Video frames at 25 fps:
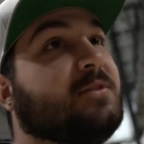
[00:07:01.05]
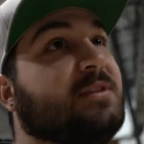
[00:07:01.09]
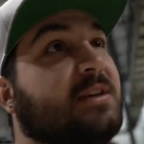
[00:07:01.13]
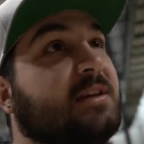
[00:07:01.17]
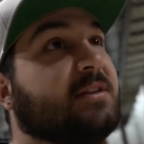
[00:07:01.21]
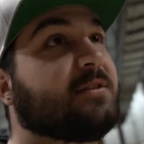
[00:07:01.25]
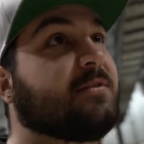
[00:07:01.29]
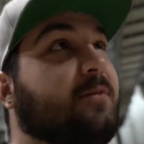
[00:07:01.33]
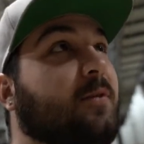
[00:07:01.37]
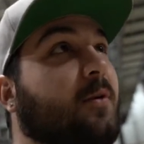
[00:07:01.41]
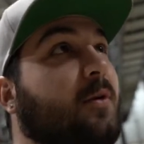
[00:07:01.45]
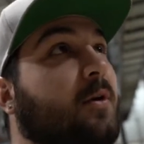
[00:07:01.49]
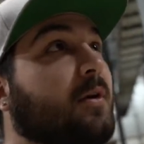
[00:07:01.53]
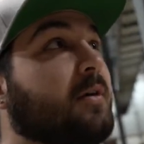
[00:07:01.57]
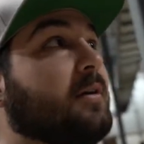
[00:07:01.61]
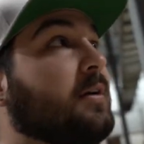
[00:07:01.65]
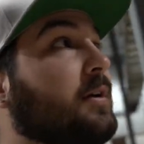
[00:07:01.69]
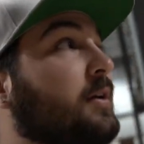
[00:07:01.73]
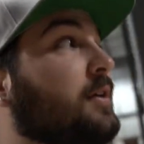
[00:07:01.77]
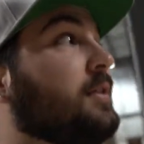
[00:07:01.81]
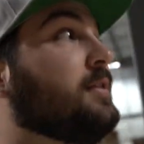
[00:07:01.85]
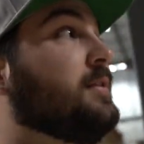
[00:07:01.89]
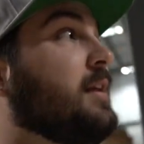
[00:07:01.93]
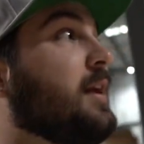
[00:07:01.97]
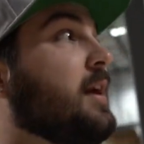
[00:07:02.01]
6'4 on a
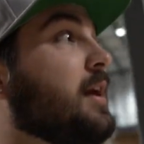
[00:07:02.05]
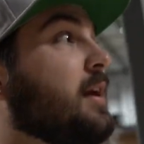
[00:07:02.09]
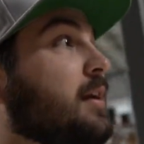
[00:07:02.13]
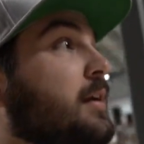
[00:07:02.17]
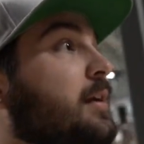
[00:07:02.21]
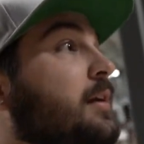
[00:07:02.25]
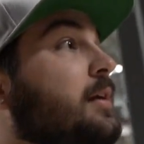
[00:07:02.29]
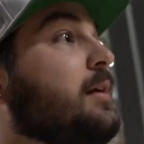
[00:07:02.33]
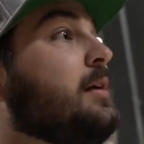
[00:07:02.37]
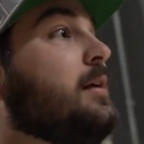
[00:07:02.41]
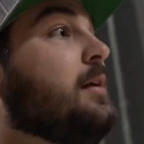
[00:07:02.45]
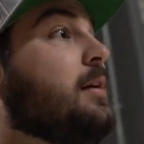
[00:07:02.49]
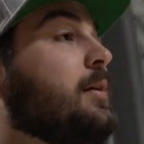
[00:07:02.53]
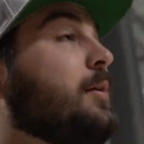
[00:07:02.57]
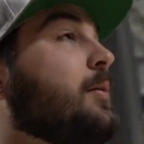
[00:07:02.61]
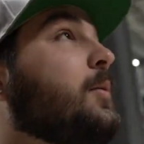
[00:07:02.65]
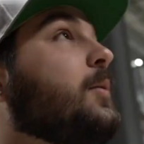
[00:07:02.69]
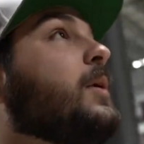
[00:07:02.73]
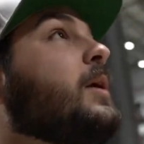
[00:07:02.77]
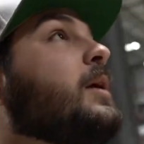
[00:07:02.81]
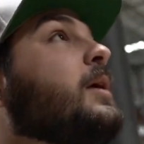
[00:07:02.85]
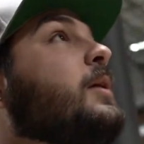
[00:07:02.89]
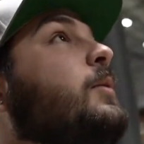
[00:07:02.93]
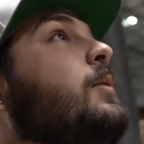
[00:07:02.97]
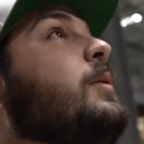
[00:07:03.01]
good day.
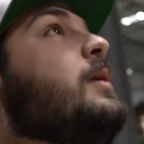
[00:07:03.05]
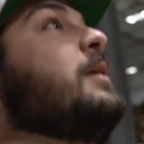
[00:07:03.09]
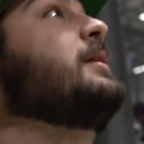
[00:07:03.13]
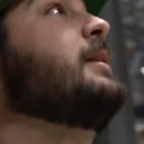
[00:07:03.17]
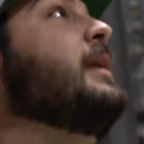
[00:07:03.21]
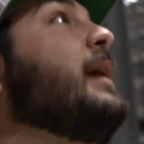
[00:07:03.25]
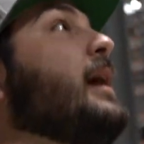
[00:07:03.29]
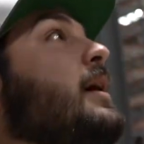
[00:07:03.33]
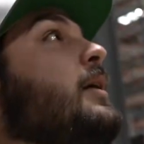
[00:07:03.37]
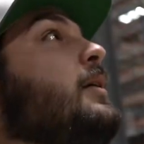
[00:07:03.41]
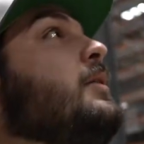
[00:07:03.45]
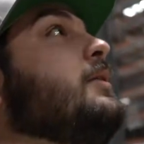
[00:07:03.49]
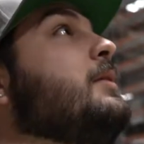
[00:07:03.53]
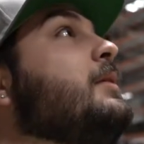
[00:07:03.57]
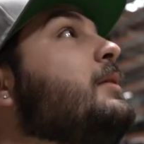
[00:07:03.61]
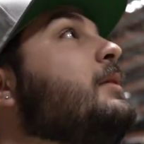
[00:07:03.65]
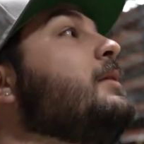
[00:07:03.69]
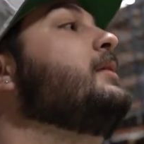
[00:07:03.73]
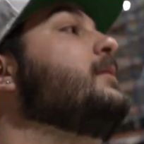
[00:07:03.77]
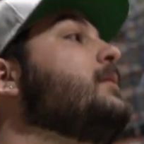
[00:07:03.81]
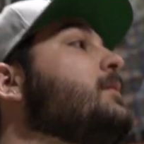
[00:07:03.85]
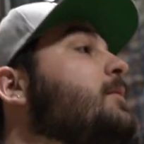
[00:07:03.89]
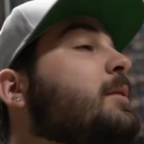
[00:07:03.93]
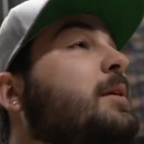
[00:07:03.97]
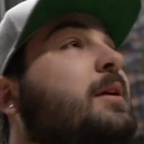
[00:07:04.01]
We're gonna walk down.
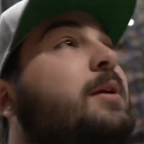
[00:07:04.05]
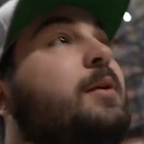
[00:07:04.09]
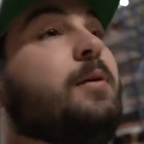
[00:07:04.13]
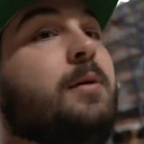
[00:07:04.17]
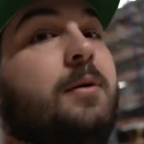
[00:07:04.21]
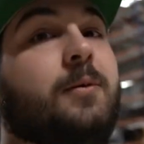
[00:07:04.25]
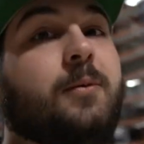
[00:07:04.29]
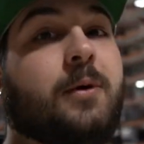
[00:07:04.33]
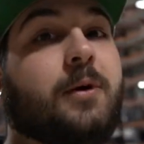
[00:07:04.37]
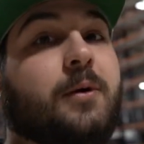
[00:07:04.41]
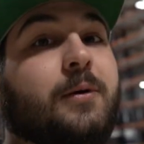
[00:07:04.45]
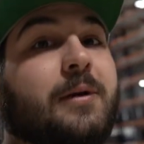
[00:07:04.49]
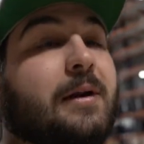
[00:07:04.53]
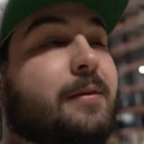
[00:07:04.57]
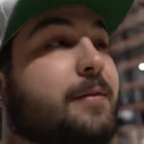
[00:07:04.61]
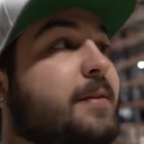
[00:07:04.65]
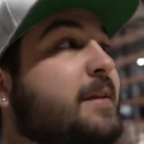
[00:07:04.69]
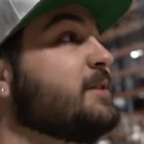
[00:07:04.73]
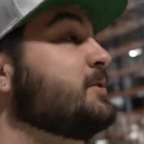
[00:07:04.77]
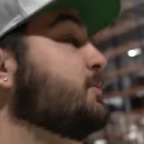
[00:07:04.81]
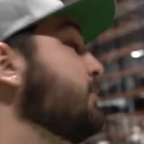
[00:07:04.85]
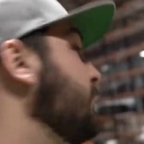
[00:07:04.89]
We're gonna go, we're going down this